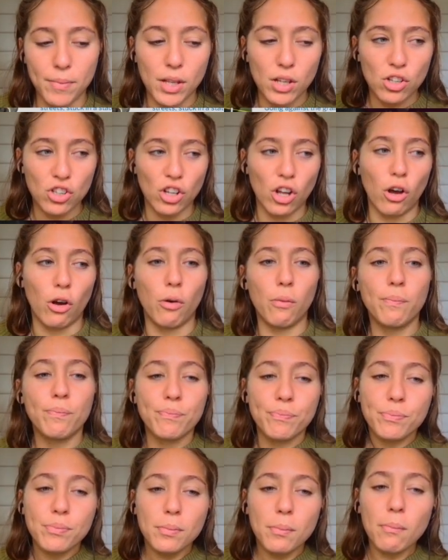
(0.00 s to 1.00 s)
So,
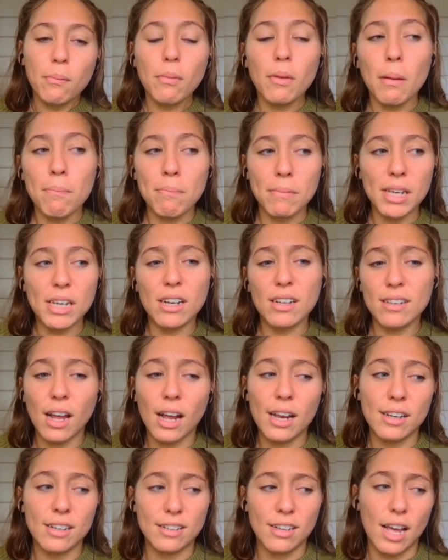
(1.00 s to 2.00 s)
because
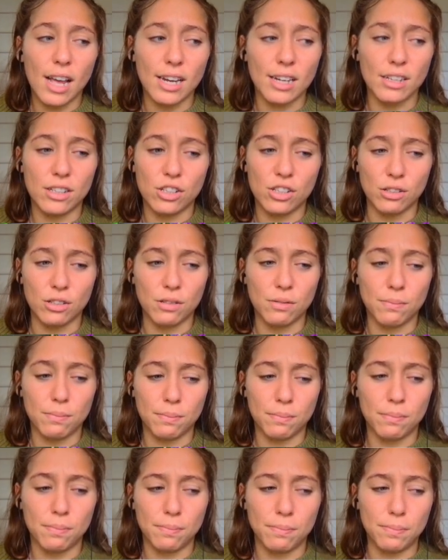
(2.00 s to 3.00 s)
I decided to
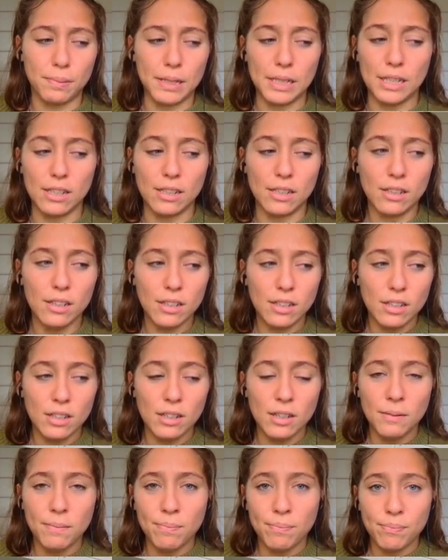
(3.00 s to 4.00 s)
be,
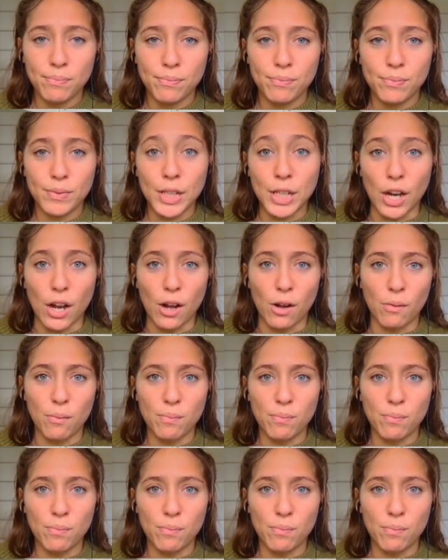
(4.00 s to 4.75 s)
I